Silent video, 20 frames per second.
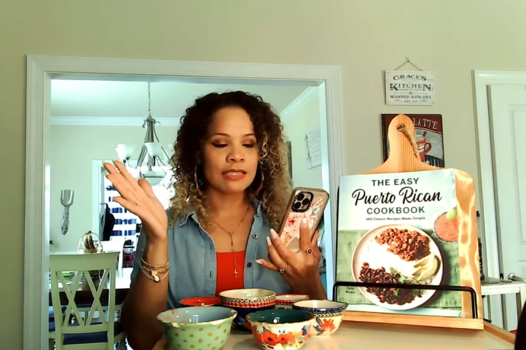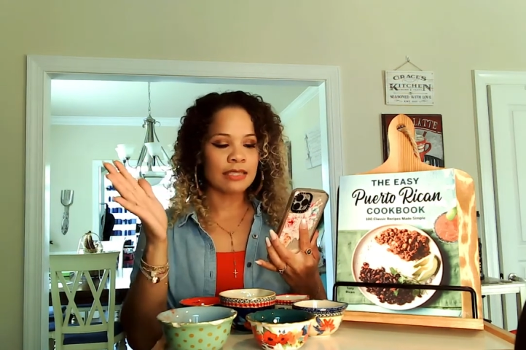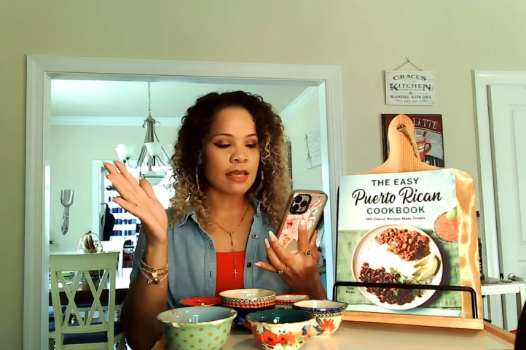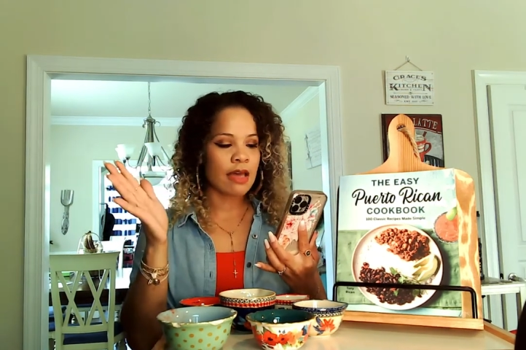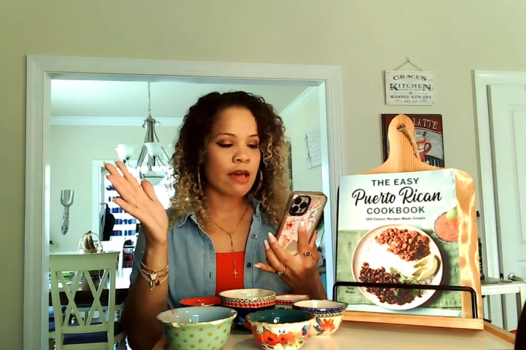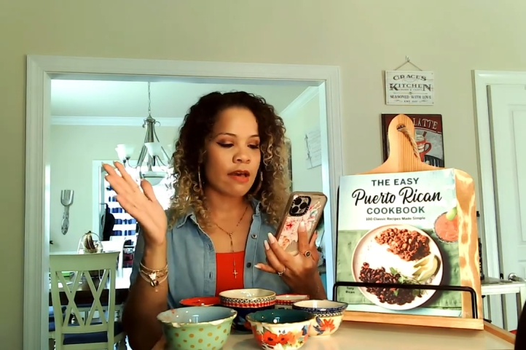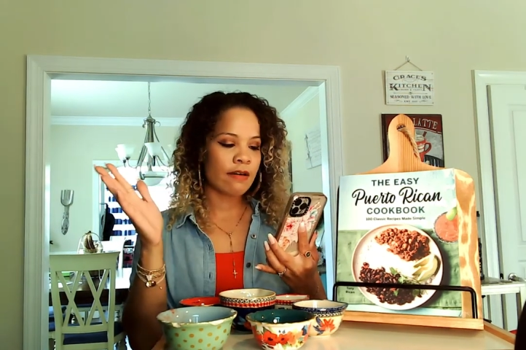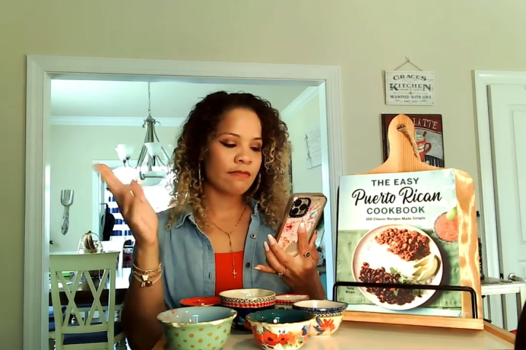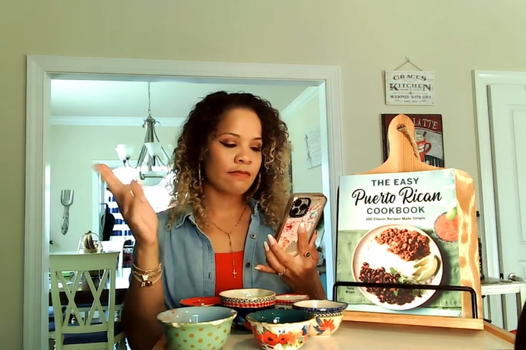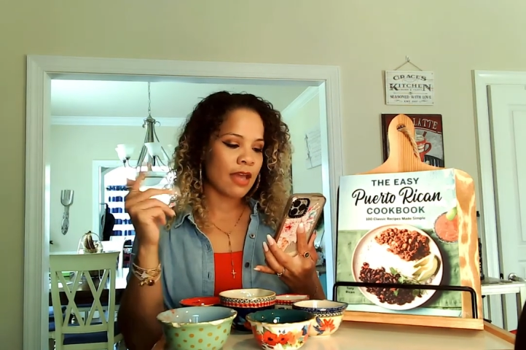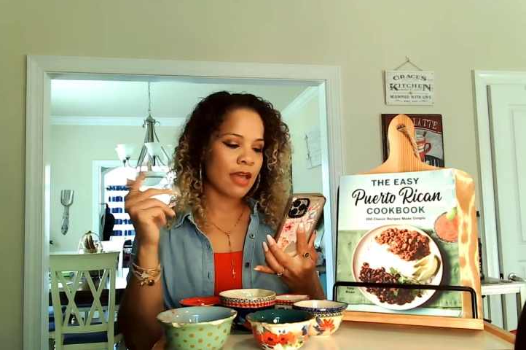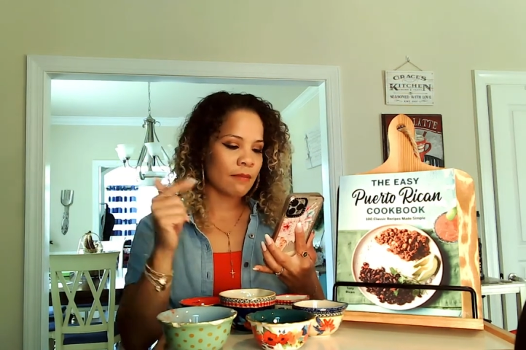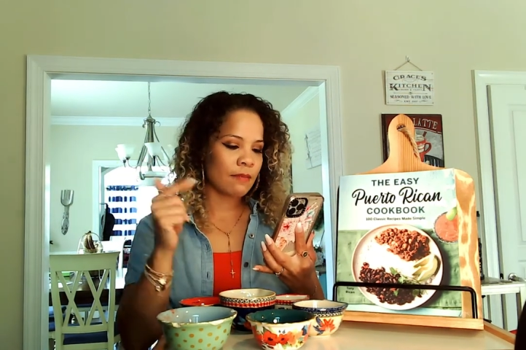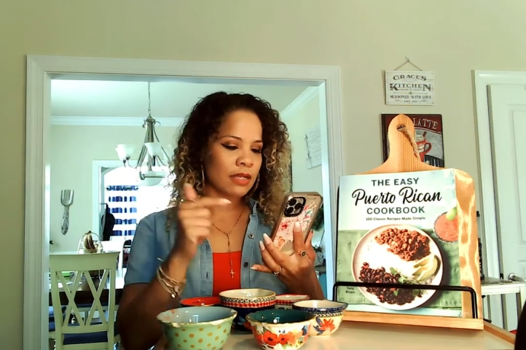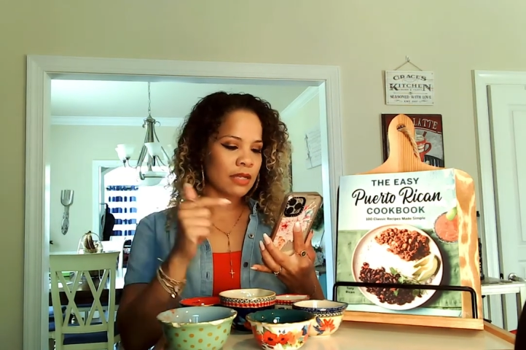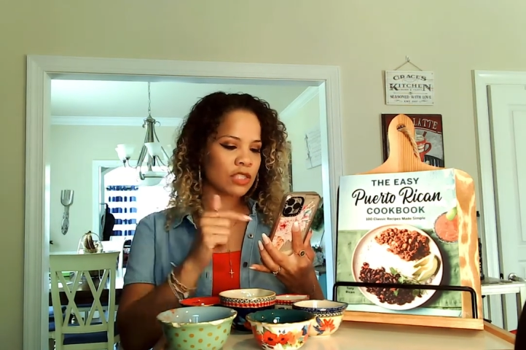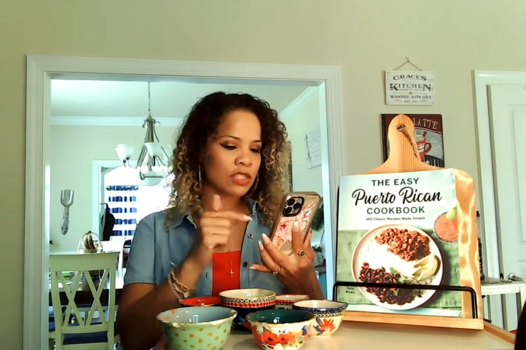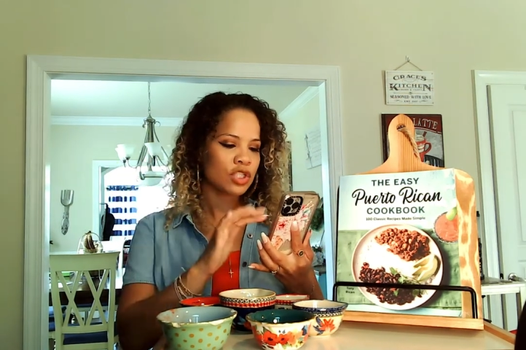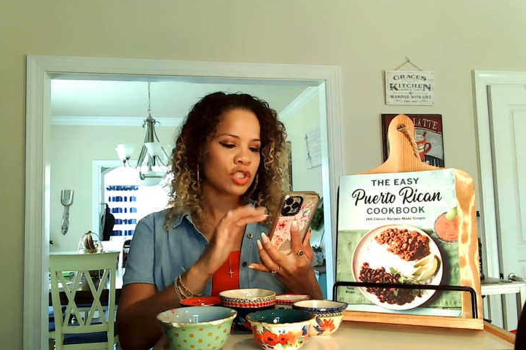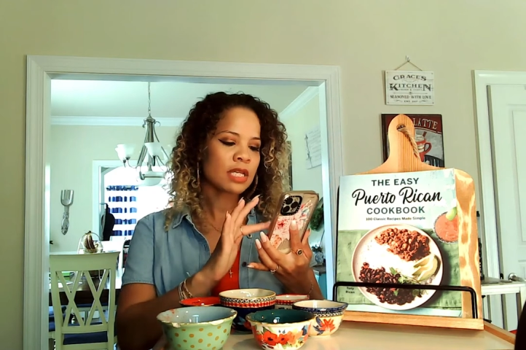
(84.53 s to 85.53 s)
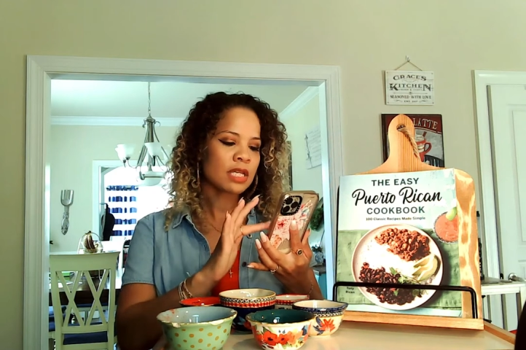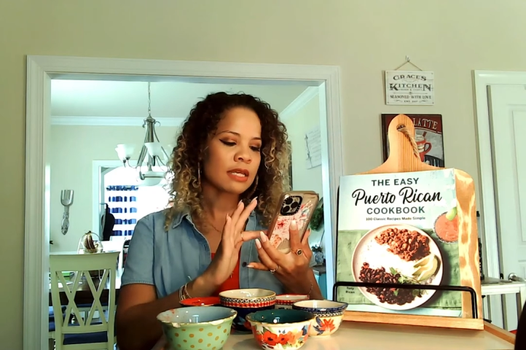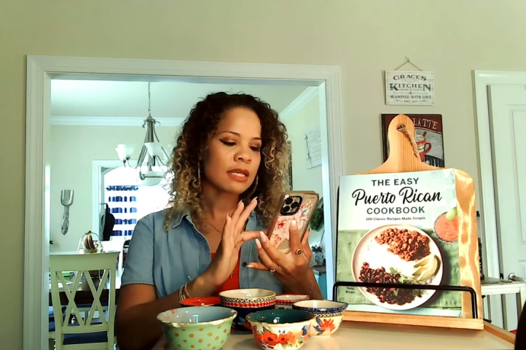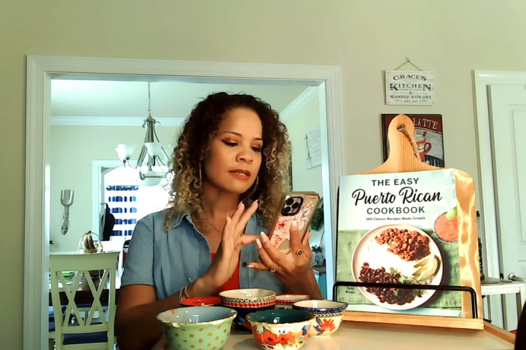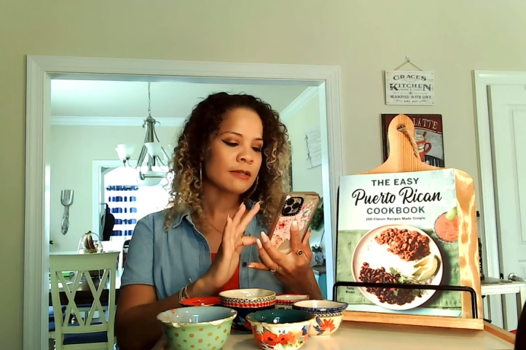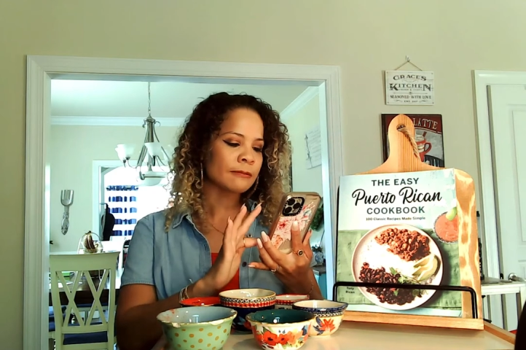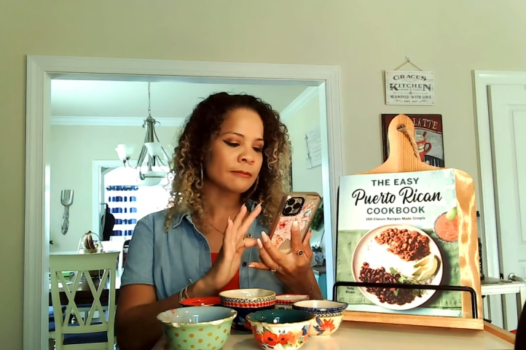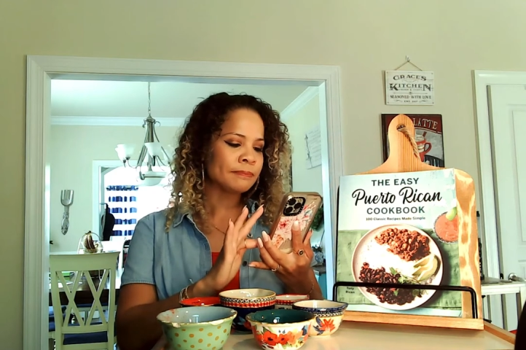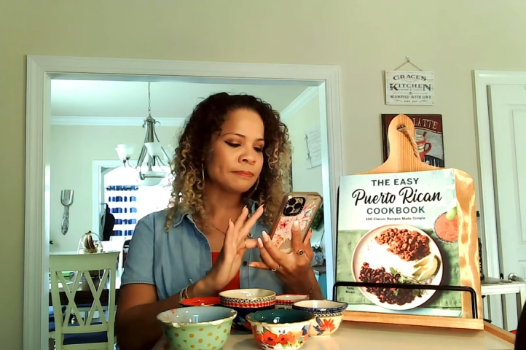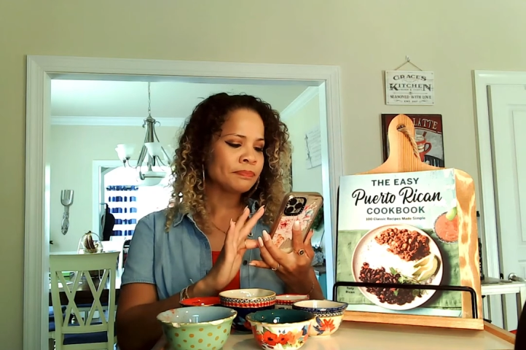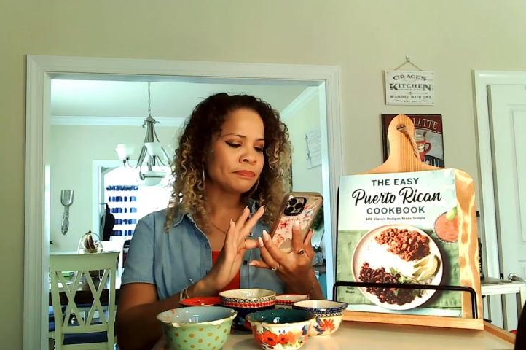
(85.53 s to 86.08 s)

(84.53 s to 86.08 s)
of MSG